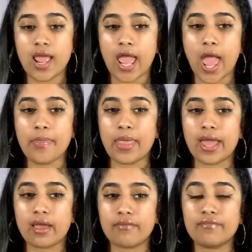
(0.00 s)
And
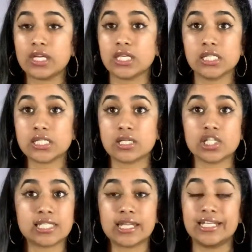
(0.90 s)
like, Berenice
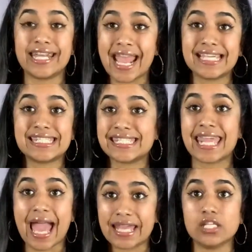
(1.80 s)
just had a nasty
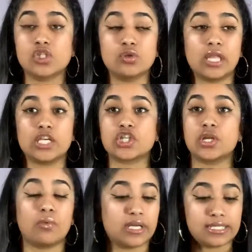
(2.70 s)
attitude. Like, she
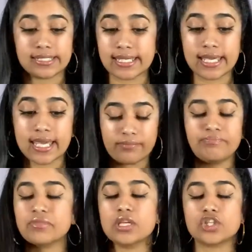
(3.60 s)
didn't want to see him.
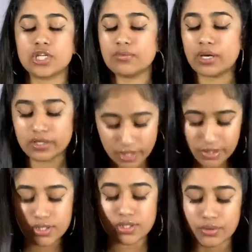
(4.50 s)
She didn't want
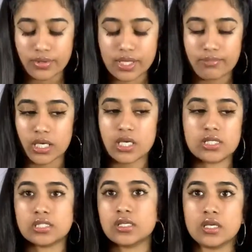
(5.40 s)
nothing to do with him
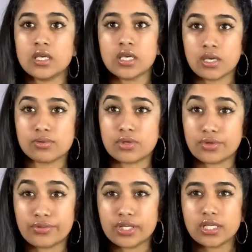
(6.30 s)
because he was
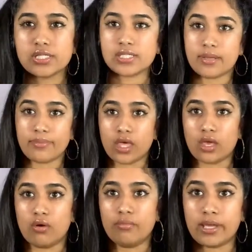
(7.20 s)
older than us and i'm
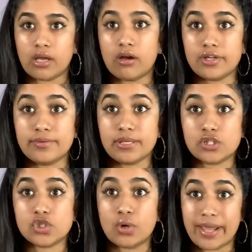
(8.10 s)
like oh my god you're being
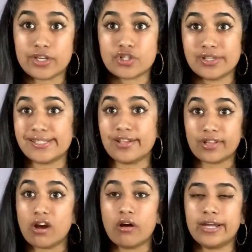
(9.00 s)
so extra it's not
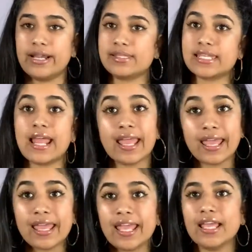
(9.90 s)
that hard and i said
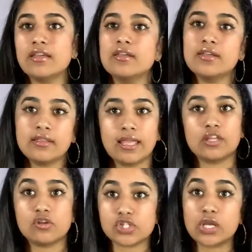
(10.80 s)
hey like
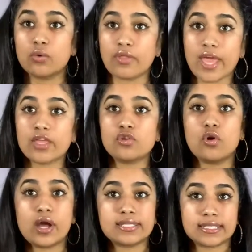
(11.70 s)
lo saludé you know
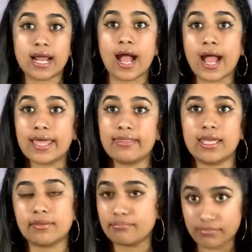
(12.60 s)
i said hi
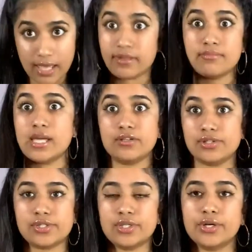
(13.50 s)
like having
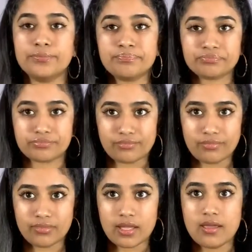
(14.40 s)
manners you know
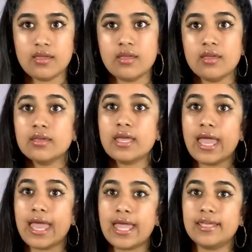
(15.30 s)

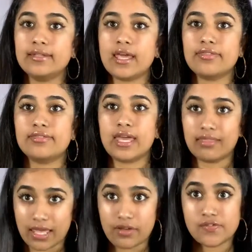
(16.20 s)
and they
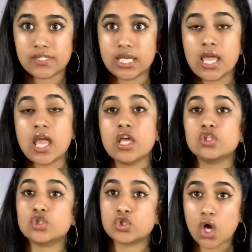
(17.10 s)
left
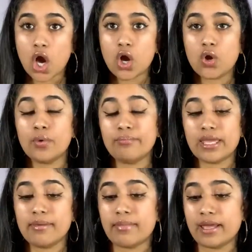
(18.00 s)
so
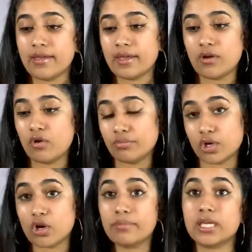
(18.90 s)
me and my
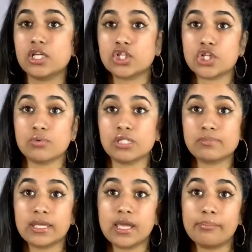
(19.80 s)
homegirl because she was
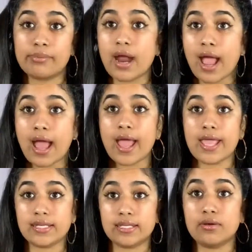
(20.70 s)
being a brat
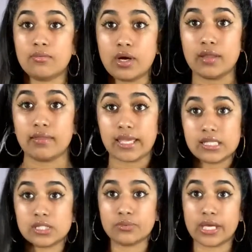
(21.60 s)
and didn't want like
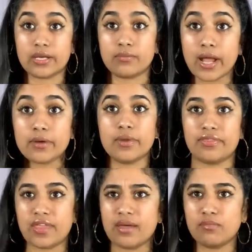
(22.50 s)
to get a ride with
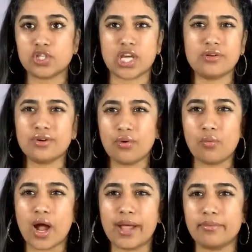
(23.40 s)
them which i don't know
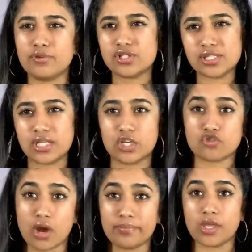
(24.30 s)
why we're just gonna get
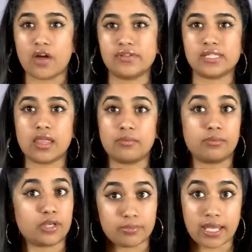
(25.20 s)
dropped off it's not like we
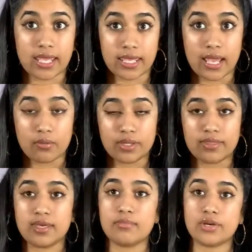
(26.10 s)
were gonna be hanging out with
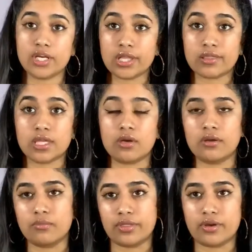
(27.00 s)
him or anything
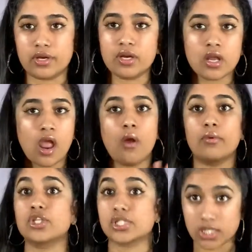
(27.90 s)
or with her
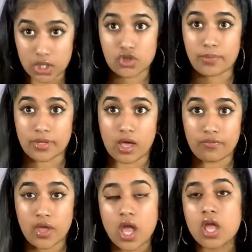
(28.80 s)
we're just gonna get dropped
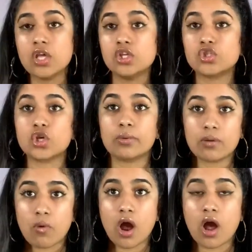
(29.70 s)
off so we
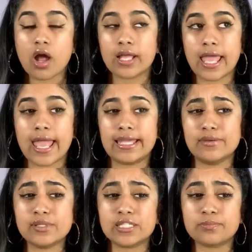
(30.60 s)
walk and it
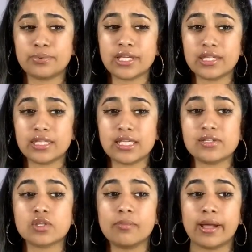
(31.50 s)
was sprinkling
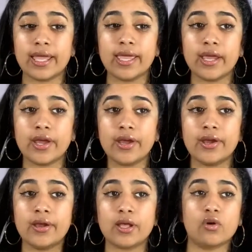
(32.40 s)
so my
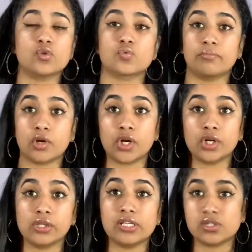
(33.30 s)
hair goes from
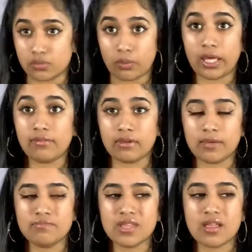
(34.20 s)
curly to
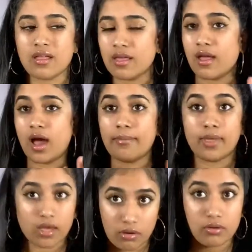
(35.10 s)
wavy I'm
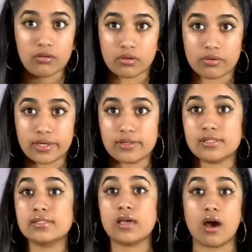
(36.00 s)
like, oh Lord,
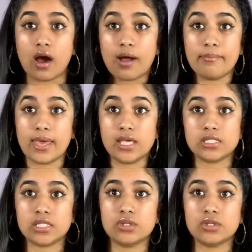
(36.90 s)
this is a hot mess, you